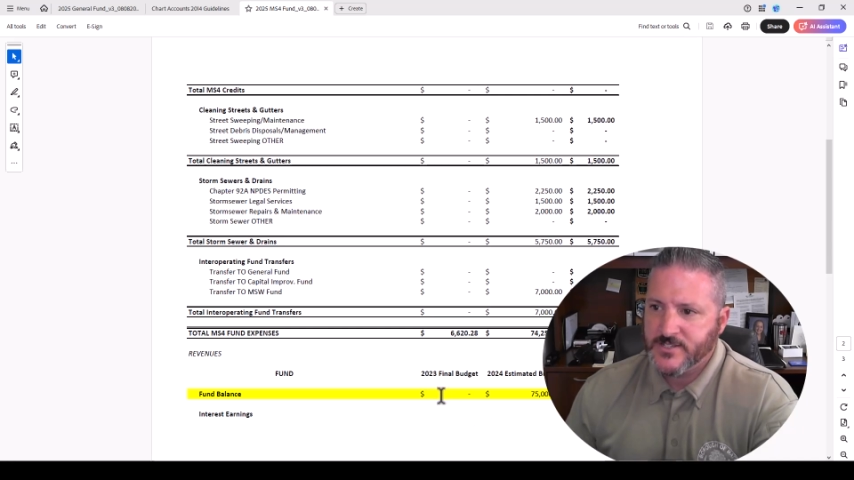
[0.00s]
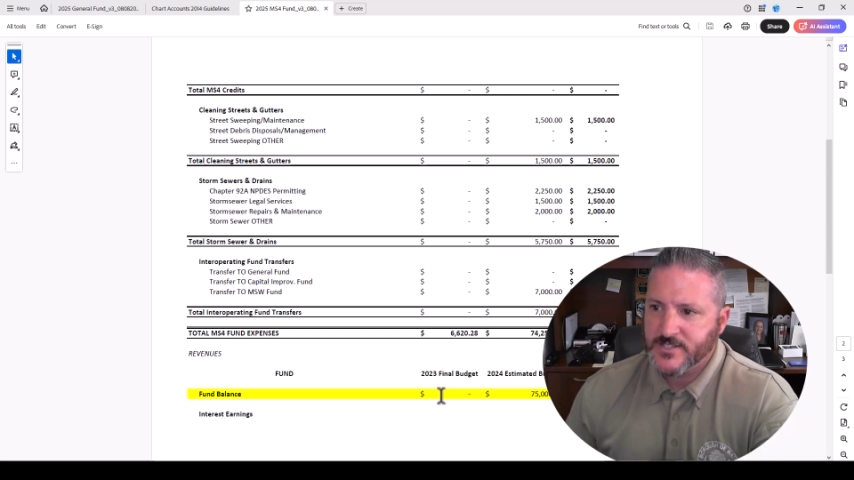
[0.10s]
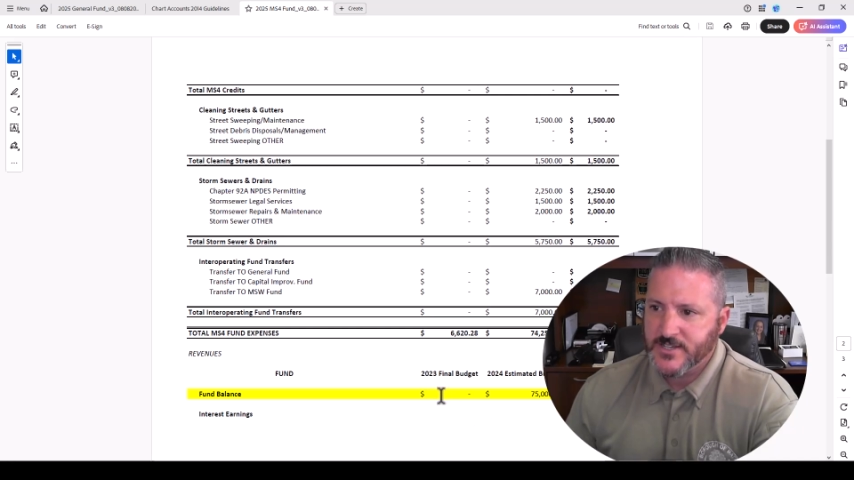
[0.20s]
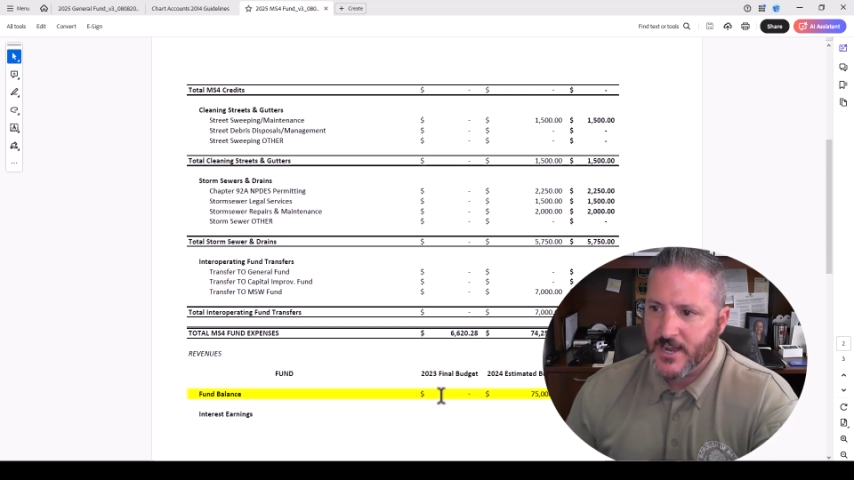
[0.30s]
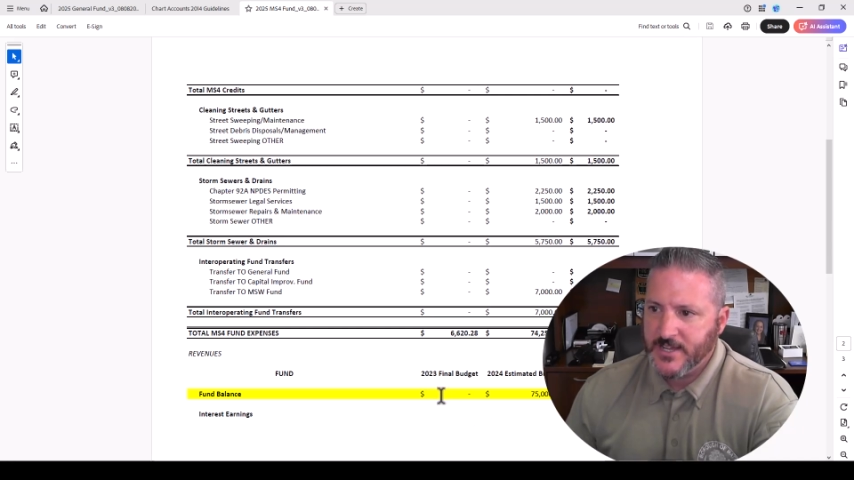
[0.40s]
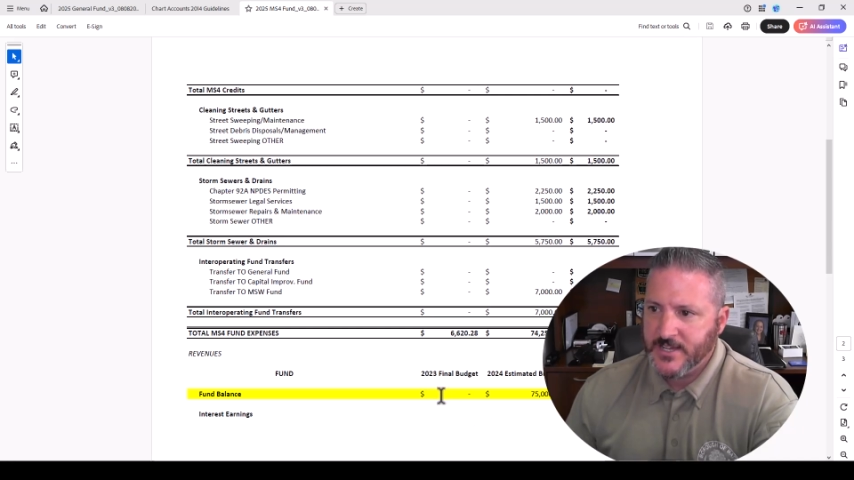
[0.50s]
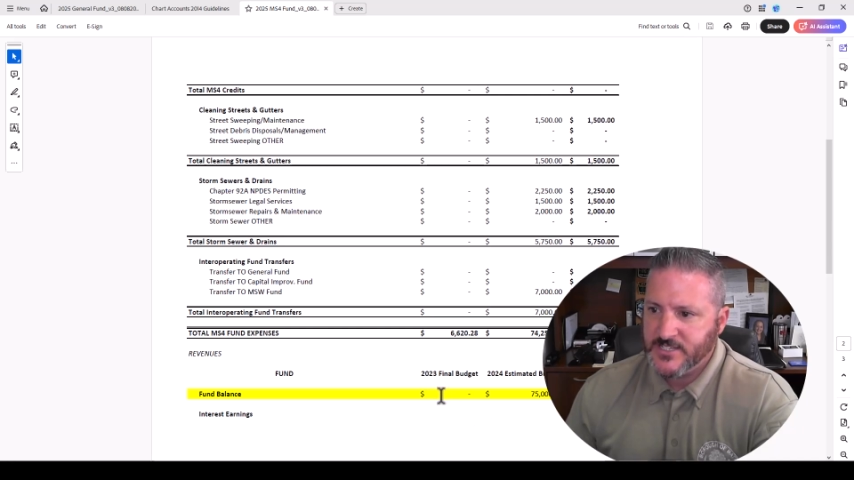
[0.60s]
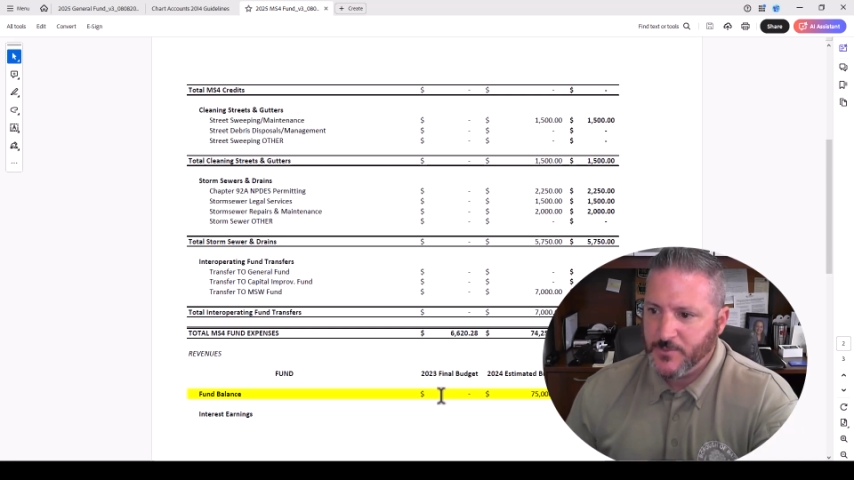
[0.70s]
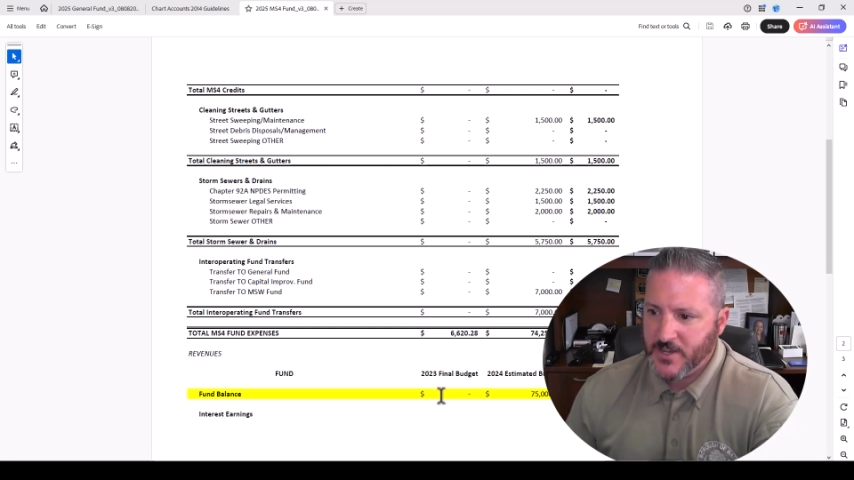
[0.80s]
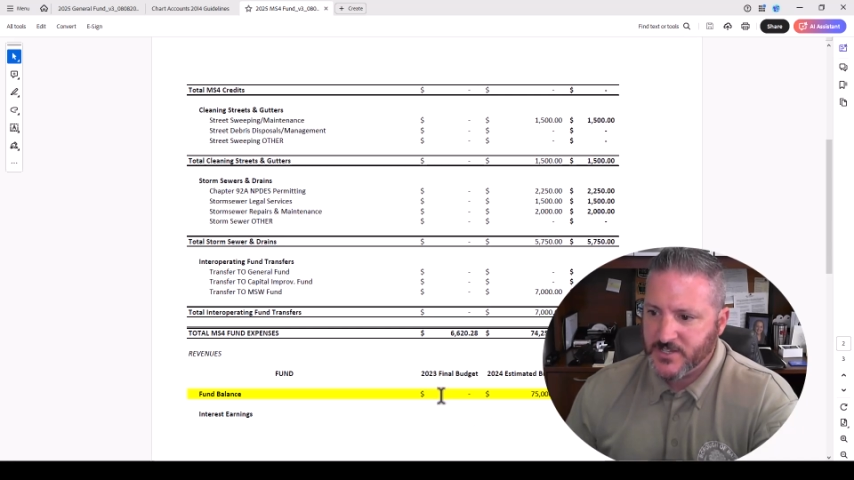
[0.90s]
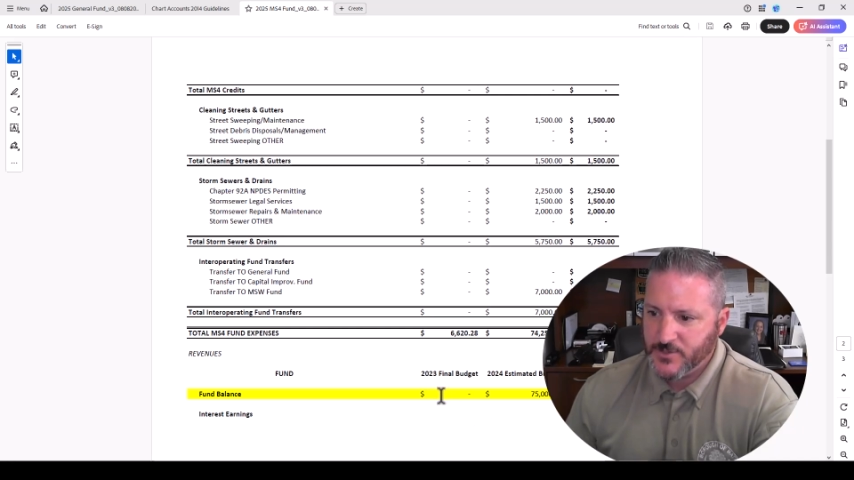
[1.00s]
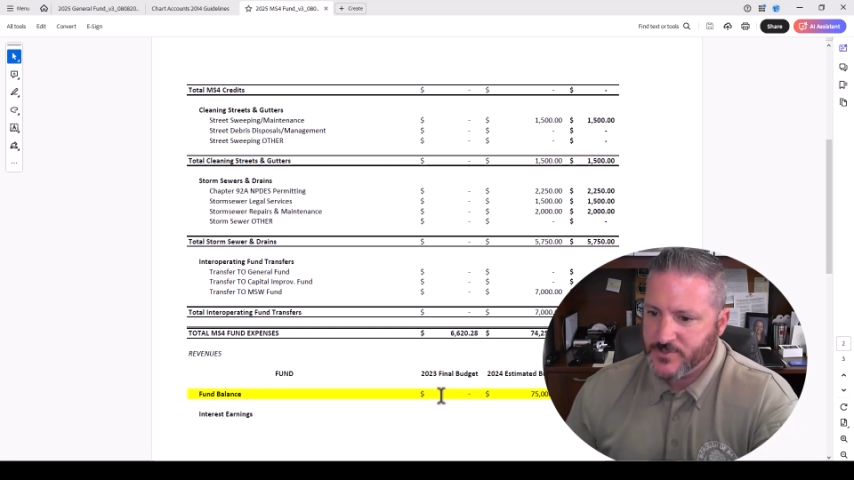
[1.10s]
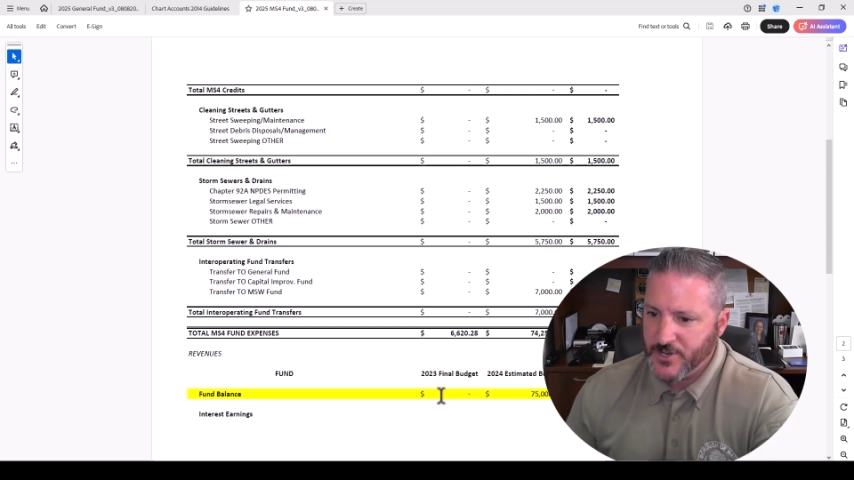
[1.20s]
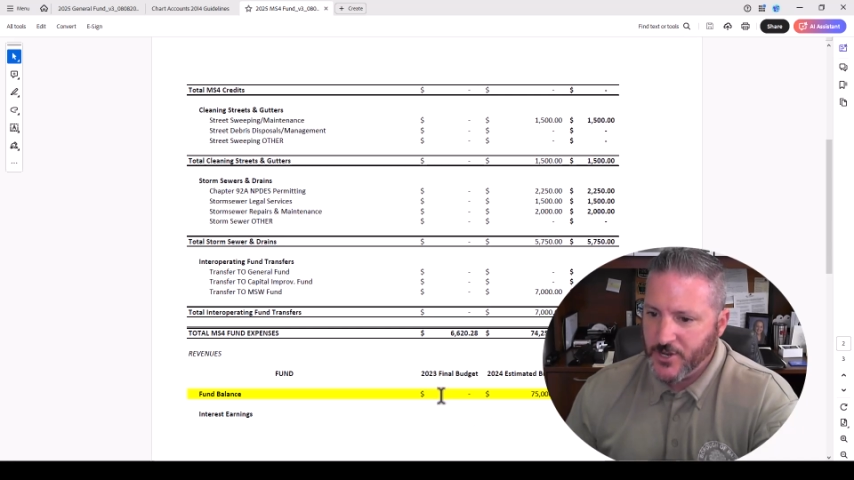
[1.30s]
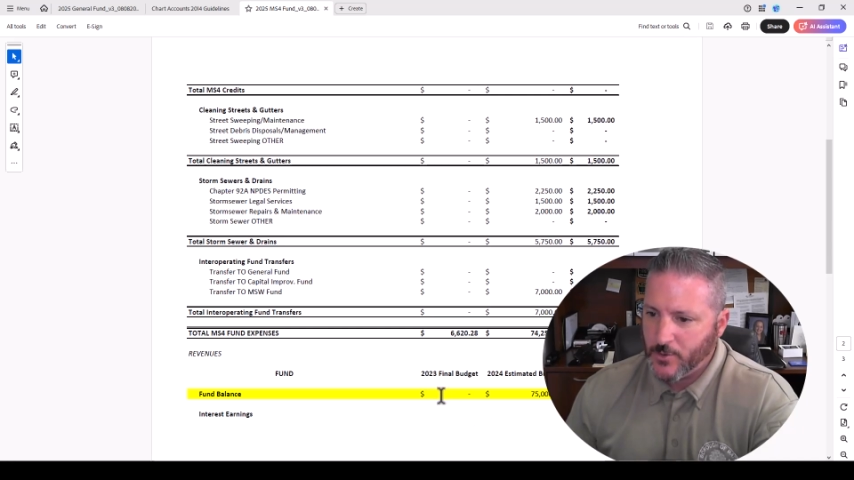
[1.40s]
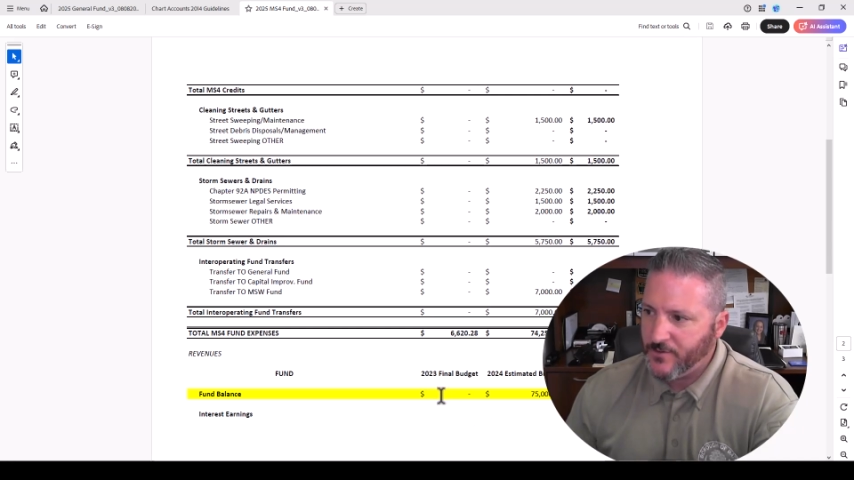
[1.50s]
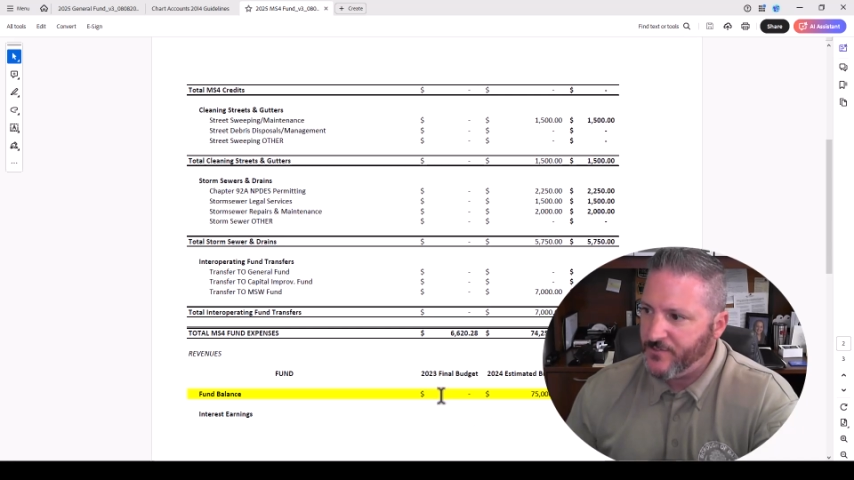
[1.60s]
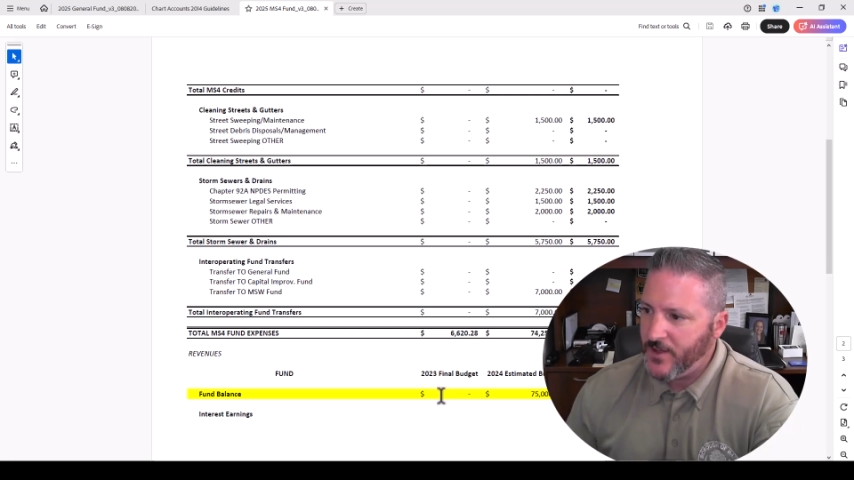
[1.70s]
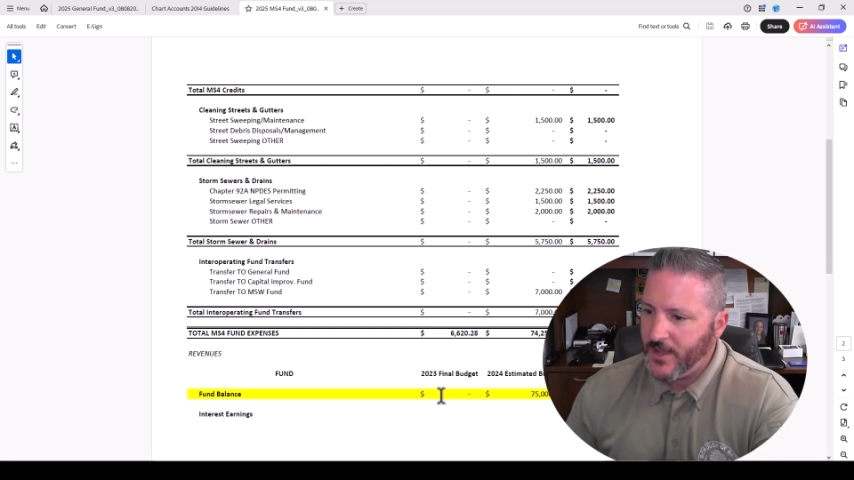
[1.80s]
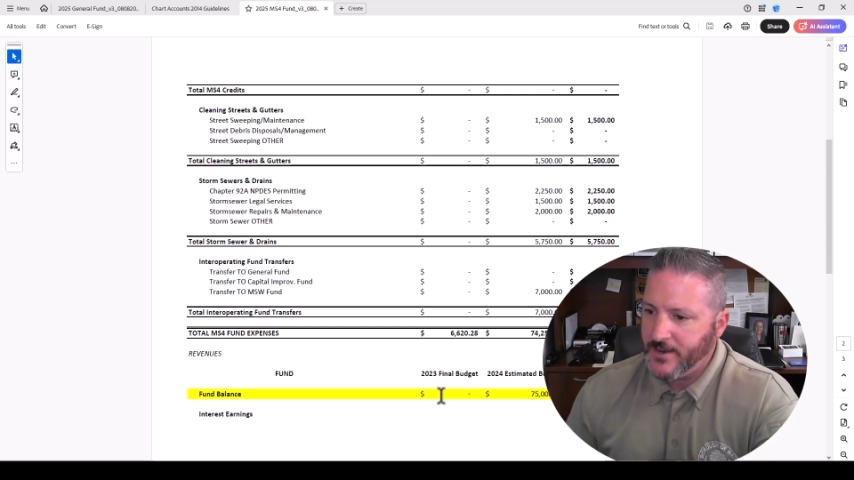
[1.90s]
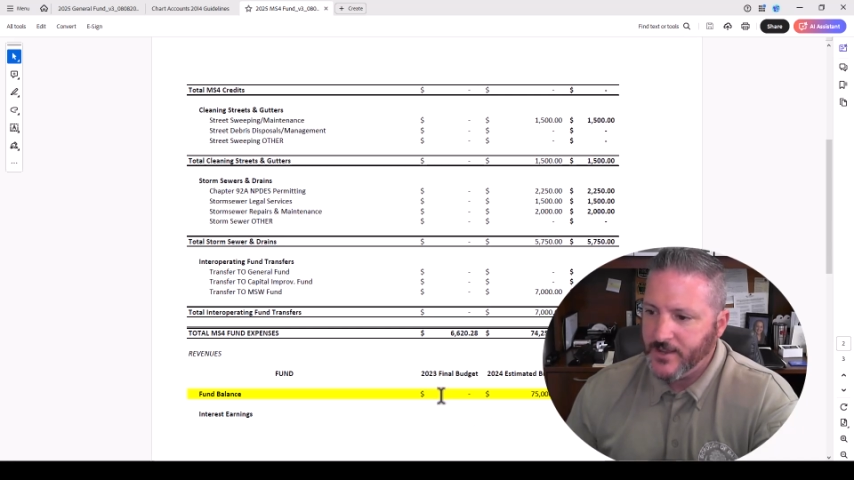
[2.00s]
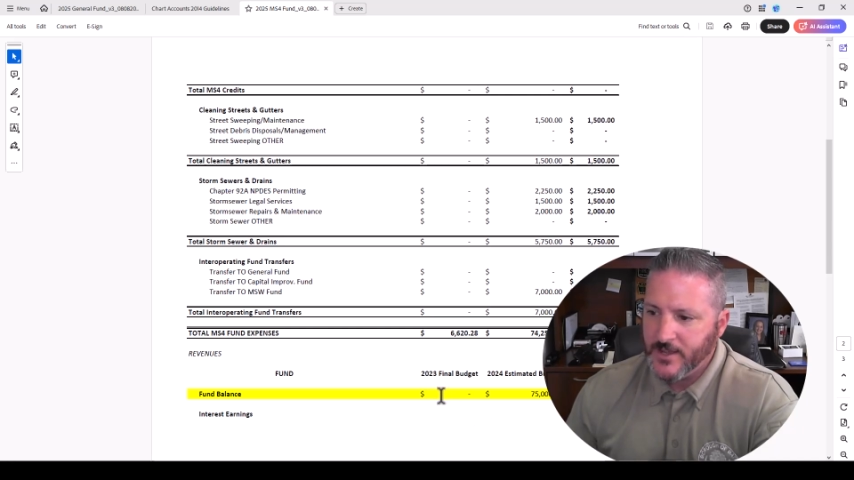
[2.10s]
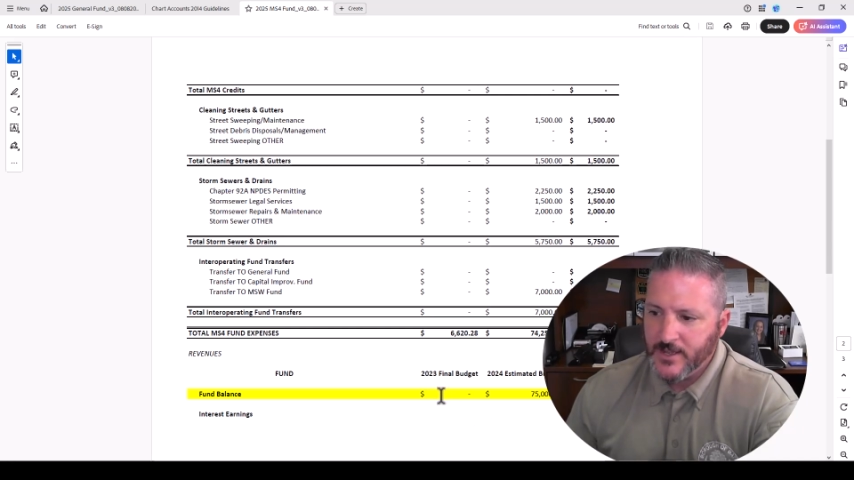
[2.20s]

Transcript: This is kind of easy because it was a newer fund.